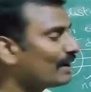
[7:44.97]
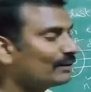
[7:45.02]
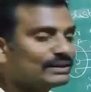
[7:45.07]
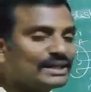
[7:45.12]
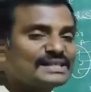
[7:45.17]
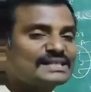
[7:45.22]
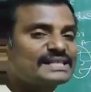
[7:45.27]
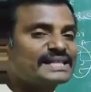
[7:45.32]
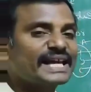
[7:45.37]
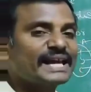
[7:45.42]
have
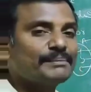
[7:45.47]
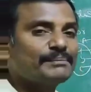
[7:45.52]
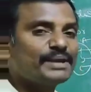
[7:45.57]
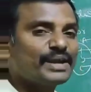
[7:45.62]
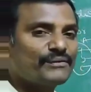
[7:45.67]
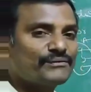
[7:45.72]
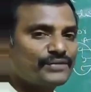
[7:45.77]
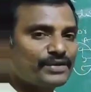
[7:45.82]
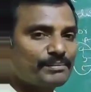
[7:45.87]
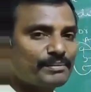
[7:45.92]
the
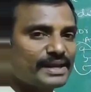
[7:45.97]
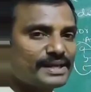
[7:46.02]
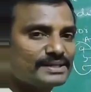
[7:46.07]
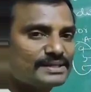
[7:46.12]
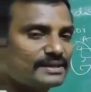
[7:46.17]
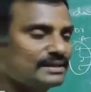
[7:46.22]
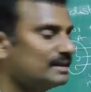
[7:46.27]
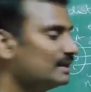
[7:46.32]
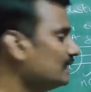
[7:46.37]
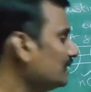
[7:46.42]
same f
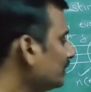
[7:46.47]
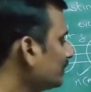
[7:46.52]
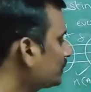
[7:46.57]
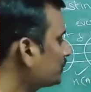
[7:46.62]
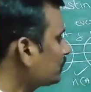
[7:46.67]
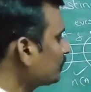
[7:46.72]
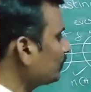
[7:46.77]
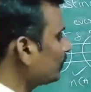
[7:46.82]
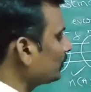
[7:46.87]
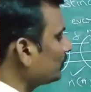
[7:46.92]
image.
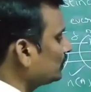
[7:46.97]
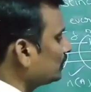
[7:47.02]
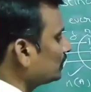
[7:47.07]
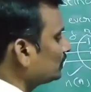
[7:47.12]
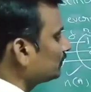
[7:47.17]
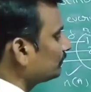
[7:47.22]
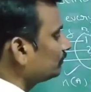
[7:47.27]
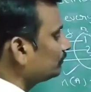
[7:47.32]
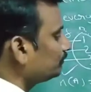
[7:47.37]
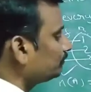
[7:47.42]

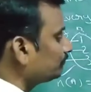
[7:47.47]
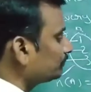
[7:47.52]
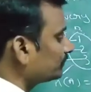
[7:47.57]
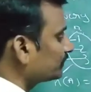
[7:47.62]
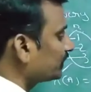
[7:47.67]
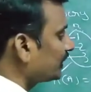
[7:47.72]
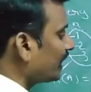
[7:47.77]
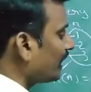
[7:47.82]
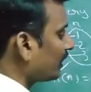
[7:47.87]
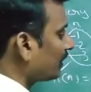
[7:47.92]
So
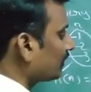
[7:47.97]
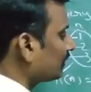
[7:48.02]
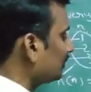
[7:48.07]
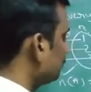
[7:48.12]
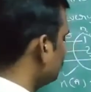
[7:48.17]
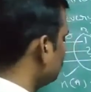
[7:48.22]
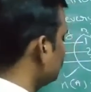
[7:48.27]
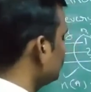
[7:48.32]
here